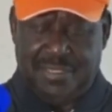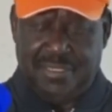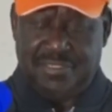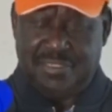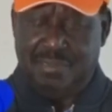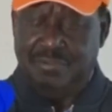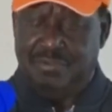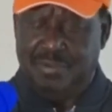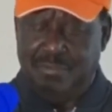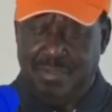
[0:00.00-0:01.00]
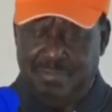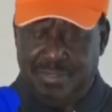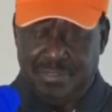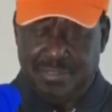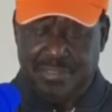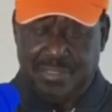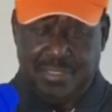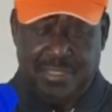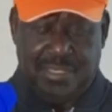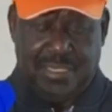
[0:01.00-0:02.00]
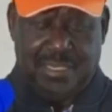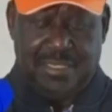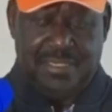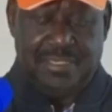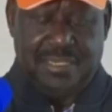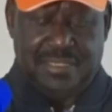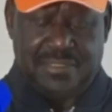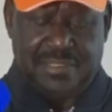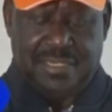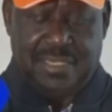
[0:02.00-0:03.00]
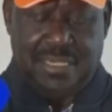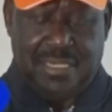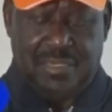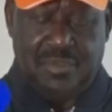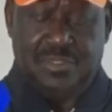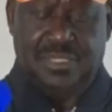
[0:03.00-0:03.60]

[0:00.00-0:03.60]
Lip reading: that some of our members and leaders are not